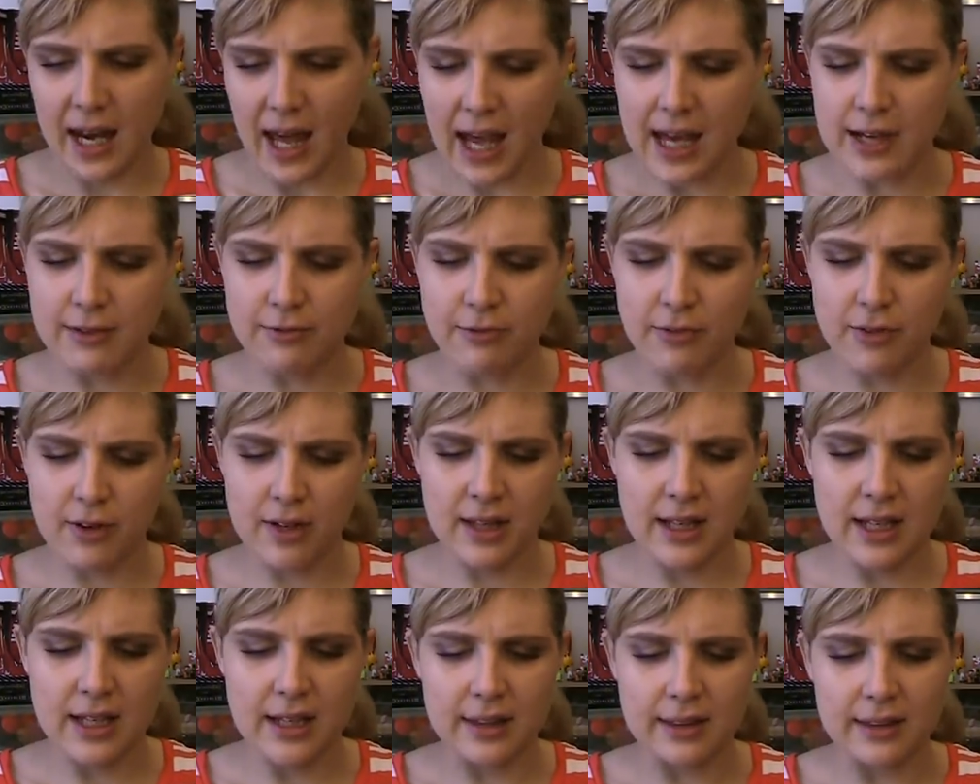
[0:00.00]
I
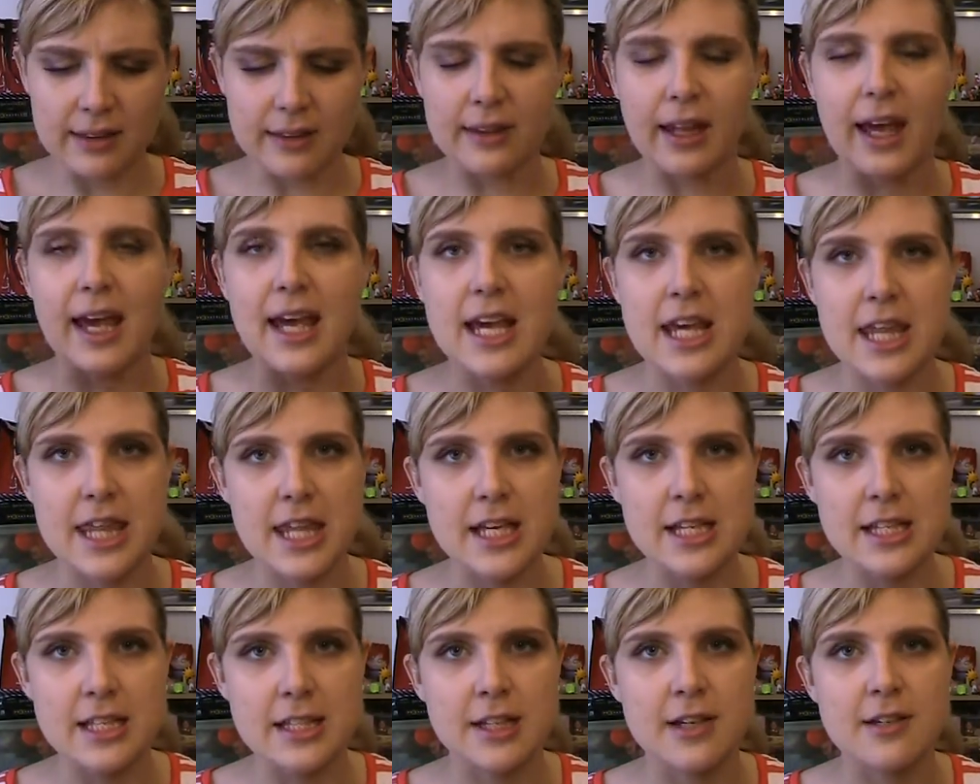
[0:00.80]
really like
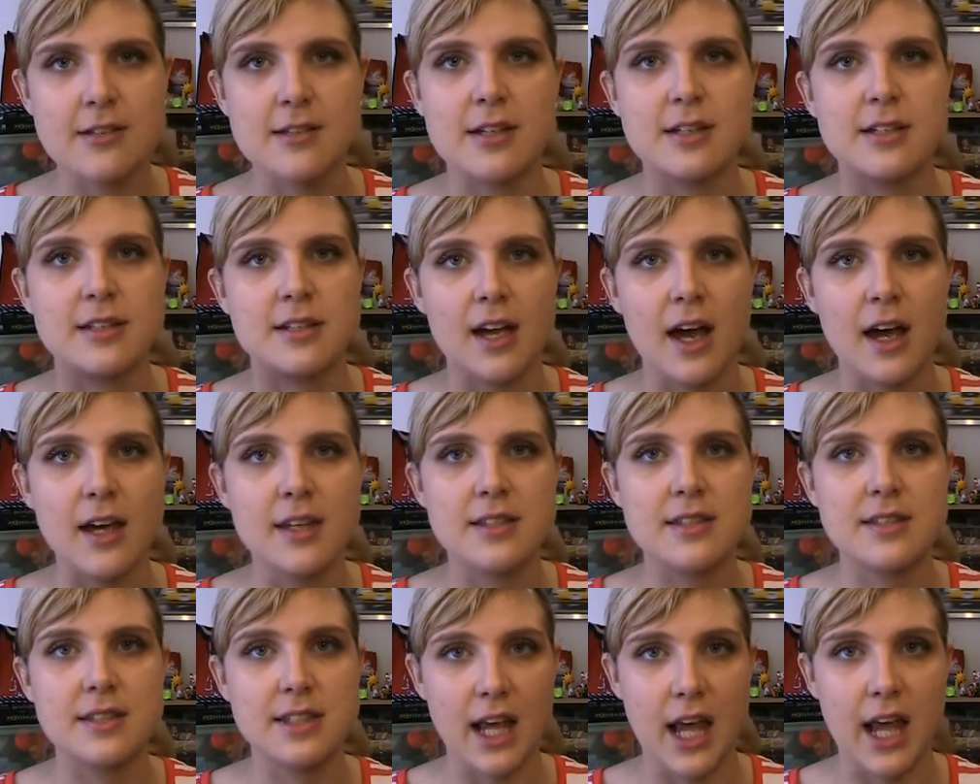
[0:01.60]
this because it
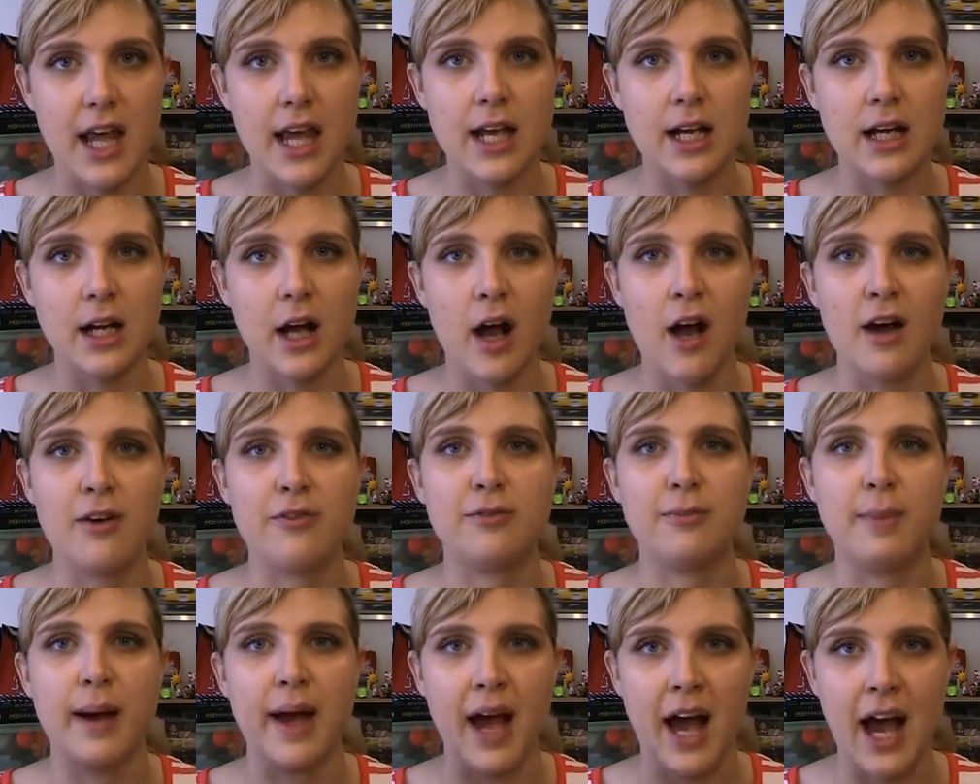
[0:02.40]
does take
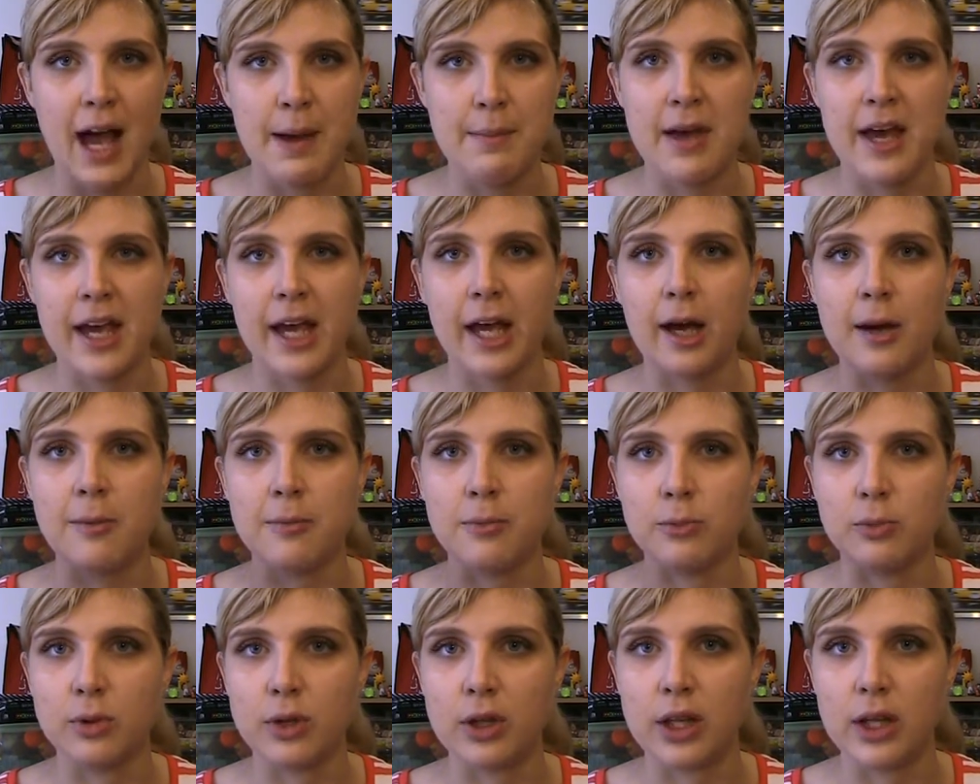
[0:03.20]
off my eye
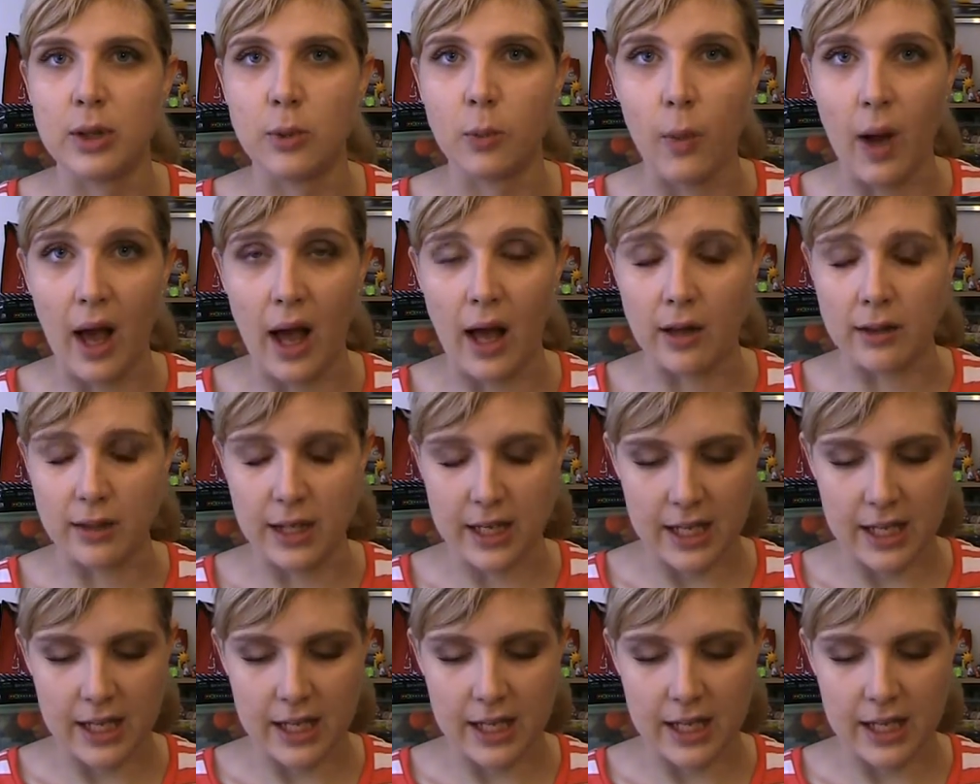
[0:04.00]
makeup really well.